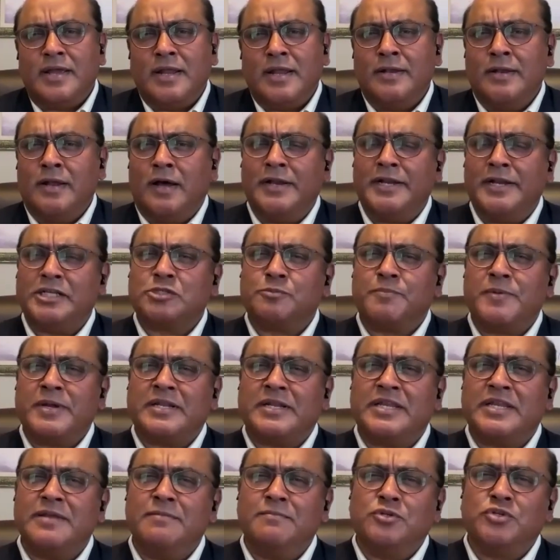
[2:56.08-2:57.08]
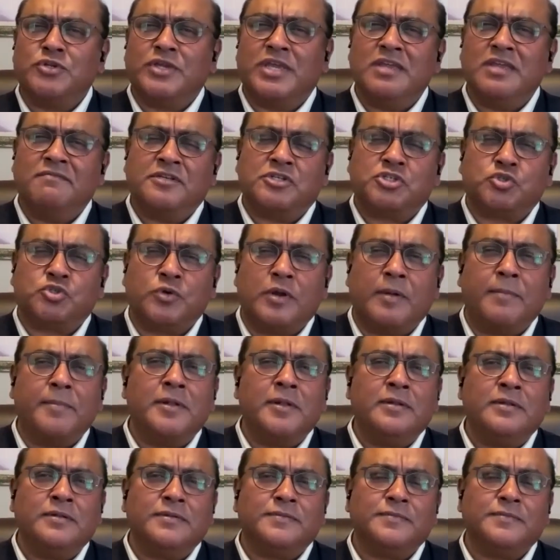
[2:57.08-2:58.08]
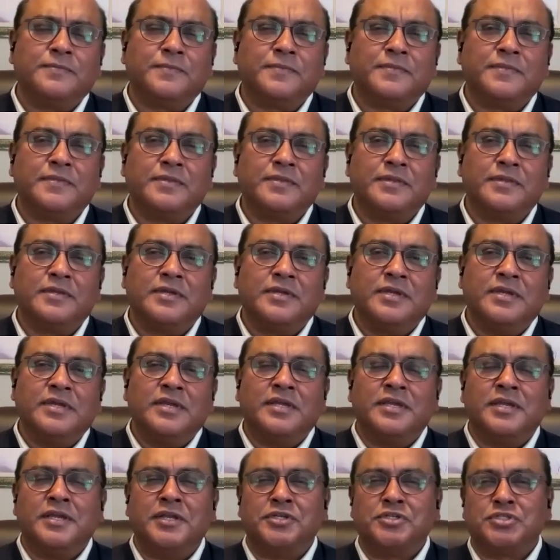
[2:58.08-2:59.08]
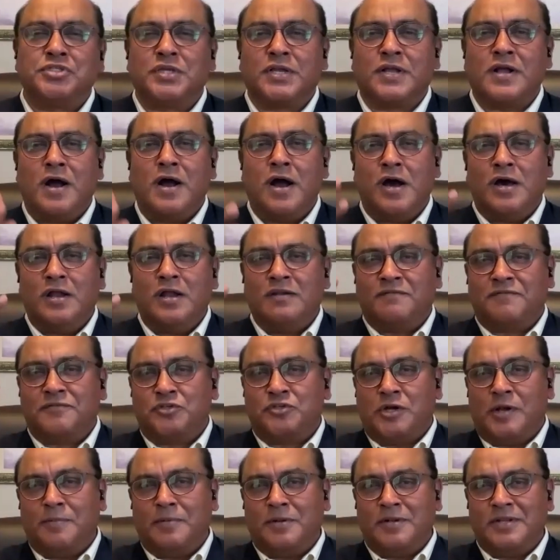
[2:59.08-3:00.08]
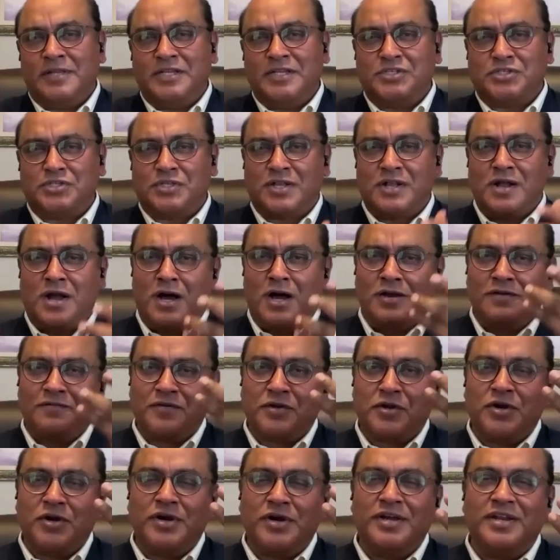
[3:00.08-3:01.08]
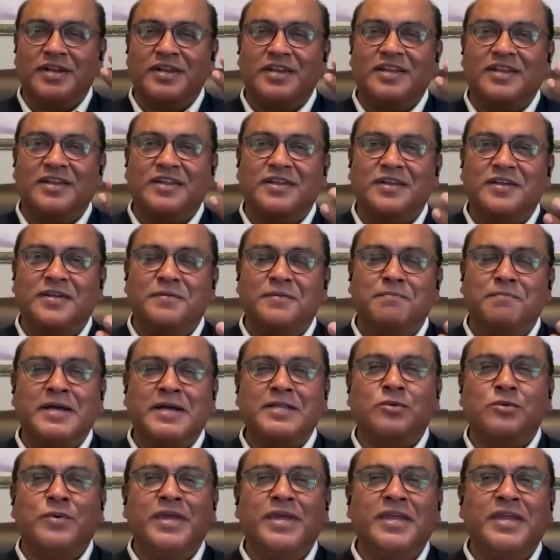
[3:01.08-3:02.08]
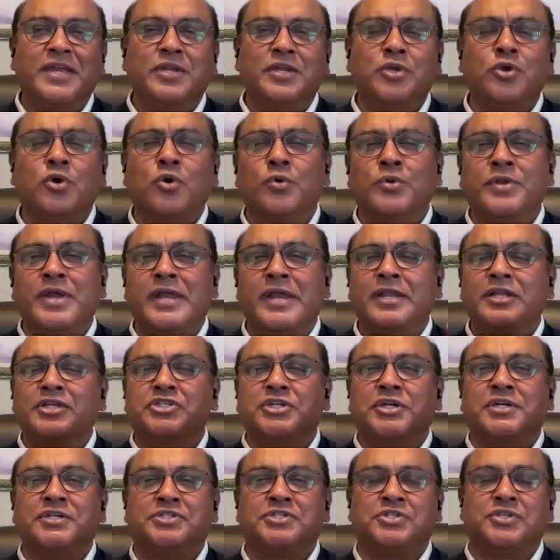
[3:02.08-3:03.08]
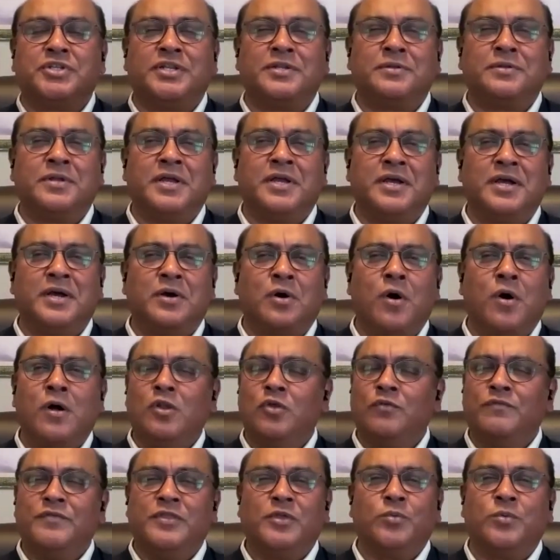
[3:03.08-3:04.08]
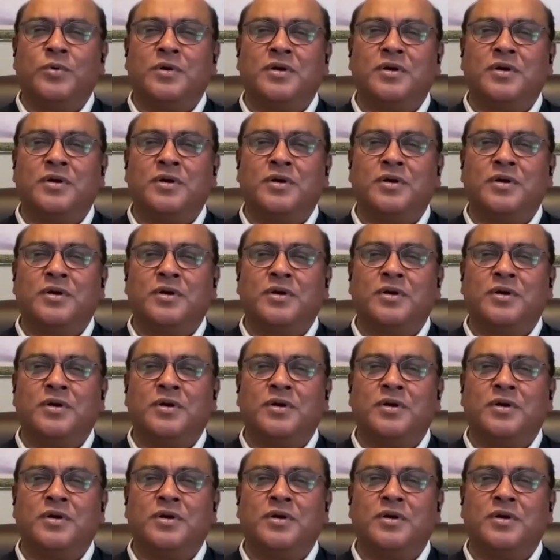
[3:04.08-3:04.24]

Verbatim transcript: and not expect Him to give us trouble? He's the God of trouble, He's the God of good. By the way, you go to any church uh, all over the